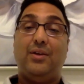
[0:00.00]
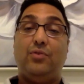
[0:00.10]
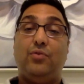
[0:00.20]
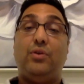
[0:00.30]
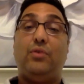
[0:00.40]

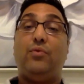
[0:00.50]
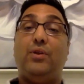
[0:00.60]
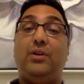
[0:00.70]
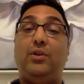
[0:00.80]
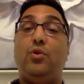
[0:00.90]
do they
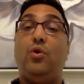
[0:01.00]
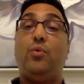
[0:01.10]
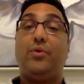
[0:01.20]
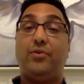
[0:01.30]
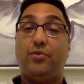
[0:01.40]
really know
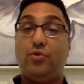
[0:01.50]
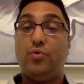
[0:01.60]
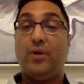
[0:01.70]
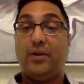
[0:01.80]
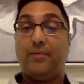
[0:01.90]
what they're
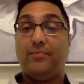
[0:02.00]
doing